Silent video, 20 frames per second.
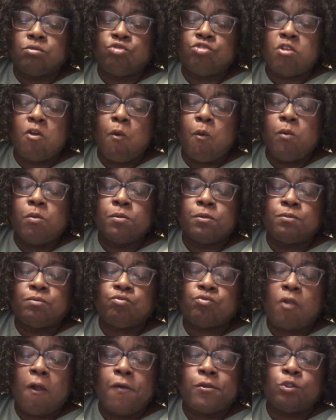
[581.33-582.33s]
do
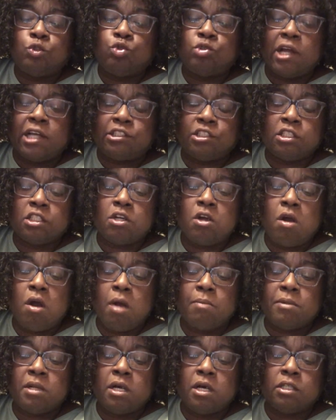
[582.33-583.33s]
drastic
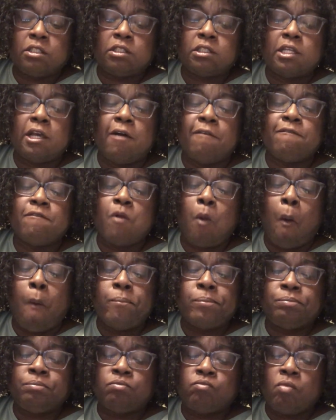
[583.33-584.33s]
harm to herself.
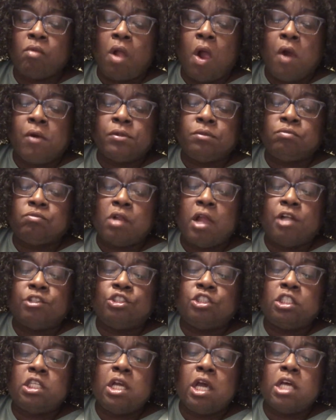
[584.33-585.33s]
And
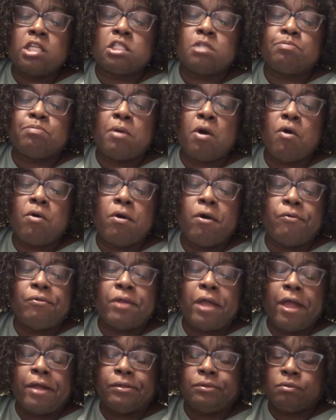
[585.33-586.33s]
she has spoke on
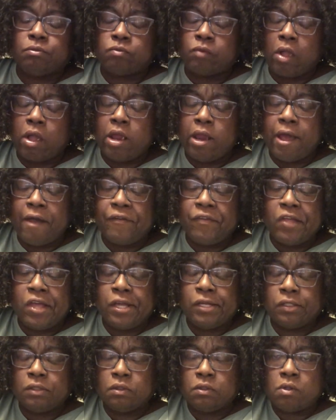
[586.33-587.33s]
that. And I
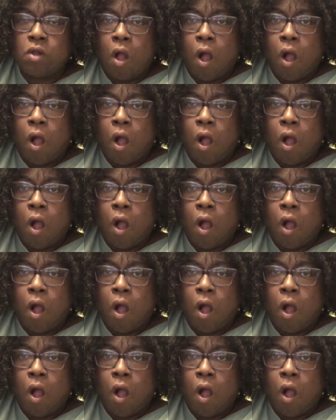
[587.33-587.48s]
think